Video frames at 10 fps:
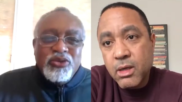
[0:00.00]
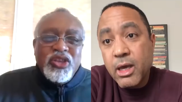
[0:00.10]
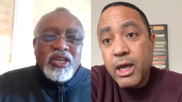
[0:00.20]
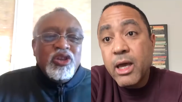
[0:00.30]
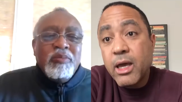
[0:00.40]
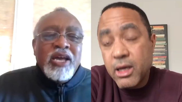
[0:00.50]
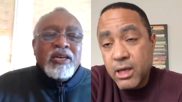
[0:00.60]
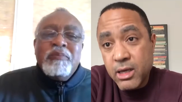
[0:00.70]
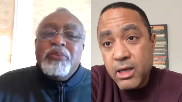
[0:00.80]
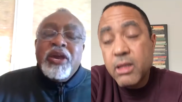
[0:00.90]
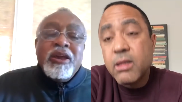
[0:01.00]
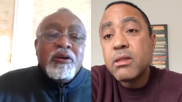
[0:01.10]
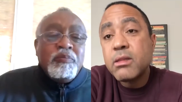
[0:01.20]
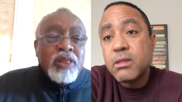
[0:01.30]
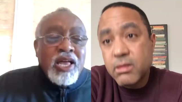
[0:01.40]
Speaker 1: thing, and you might compare
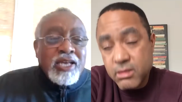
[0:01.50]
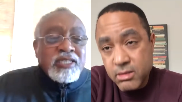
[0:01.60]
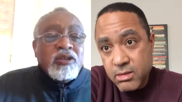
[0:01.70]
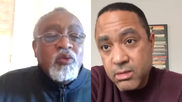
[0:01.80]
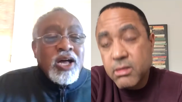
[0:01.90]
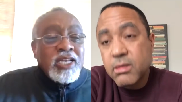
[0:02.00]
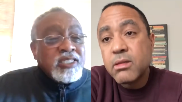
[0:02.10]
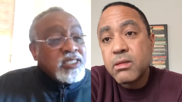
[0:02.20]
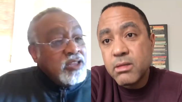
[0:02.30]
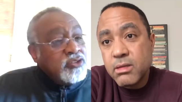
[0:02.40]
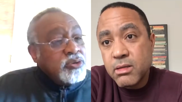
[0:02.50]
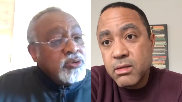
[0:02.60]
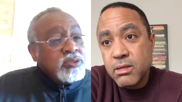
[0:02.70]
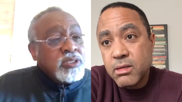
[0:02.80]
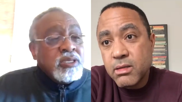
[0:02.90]
blacks to white
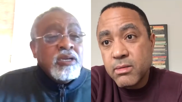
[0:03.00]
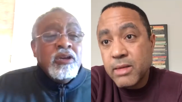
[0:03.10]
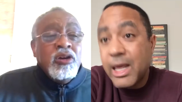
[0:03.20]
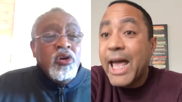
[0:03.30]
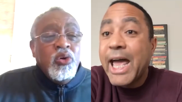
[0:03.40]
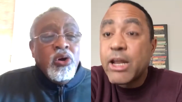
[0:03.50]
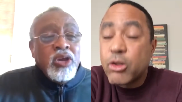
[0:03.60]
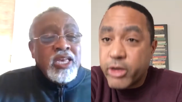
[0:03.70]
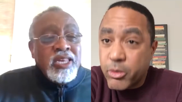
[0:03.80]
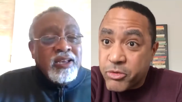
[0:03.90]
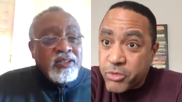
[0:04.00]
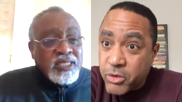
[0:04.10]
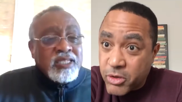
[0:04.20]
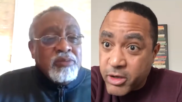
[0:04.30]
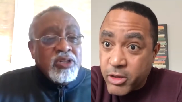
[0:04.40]
Southerners and who look are at what's eating going on in the
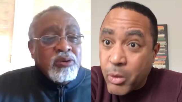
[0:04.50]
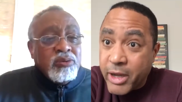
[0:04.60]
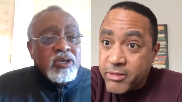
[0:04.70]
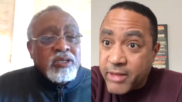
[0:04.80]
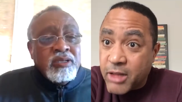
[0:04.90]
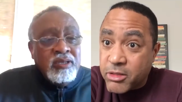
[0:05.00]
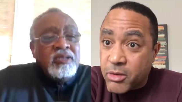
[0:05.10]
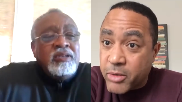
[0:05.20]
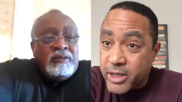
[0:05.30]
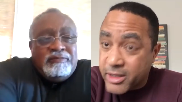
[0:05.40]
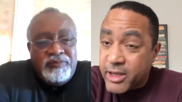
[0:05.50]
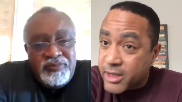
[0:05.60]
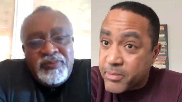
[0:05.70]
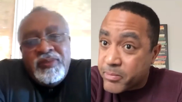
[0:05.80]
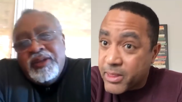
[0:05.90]
similar, white South um, already. Yeah,
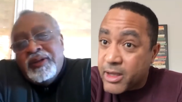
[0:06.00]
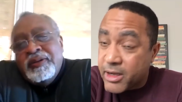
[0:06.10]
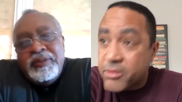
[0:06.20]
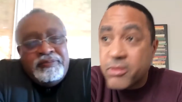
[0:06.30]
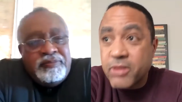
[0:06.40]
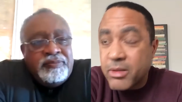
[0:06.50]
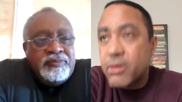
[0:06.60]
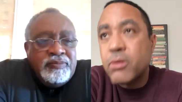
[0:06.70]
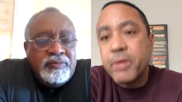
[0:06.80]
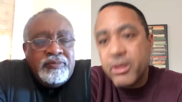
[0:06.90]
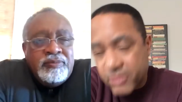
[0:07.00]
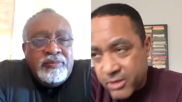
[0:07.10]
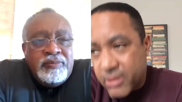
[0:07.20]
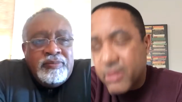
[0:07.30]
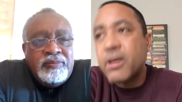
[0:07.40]
Speaker 2: yeah, and it's the same thing. Obesity, the
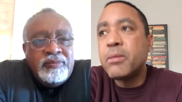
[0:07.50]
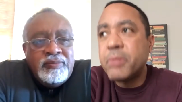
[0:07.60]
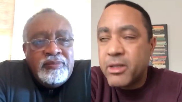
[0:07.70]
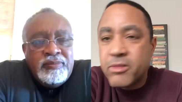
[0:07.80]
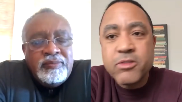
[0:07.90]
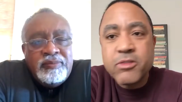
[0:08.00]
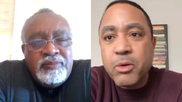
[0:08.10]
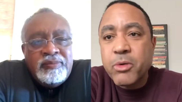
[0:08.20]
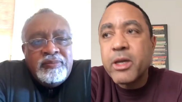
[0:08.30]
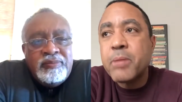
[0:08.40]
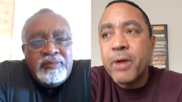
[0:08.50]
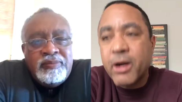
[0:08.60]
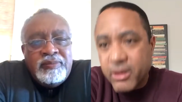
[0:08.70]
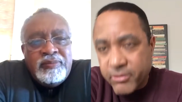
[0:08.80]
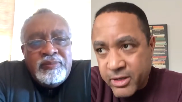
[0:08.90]
diabetes, the smoking, and part of
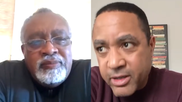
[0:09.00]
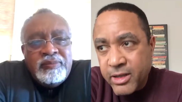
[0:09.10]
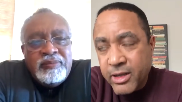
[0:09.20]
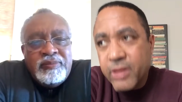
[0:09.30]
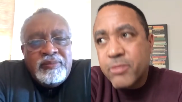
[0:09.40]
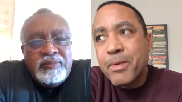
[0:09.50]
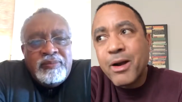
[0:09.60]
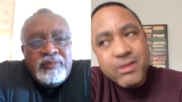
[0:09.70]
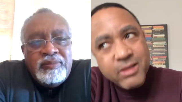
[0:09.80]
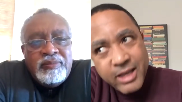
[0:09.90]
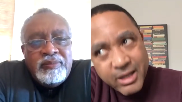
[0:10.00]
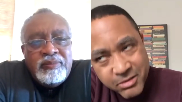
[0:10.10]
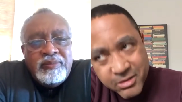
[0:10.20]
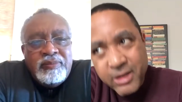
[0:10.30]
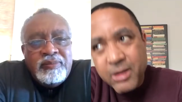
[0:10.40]
it, it's partly
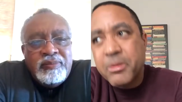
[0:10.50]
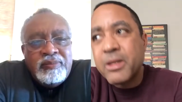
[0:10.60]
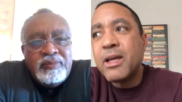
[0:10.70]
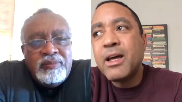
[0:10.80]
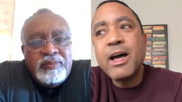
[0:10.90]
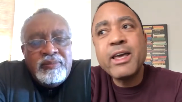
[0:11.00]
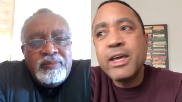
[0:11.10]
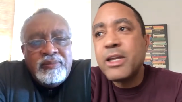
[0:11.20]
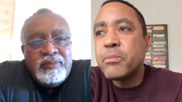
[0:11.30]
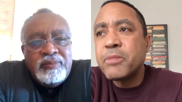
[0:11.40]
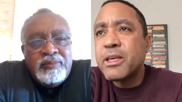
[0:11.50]
healthcare, but I can't help thinking,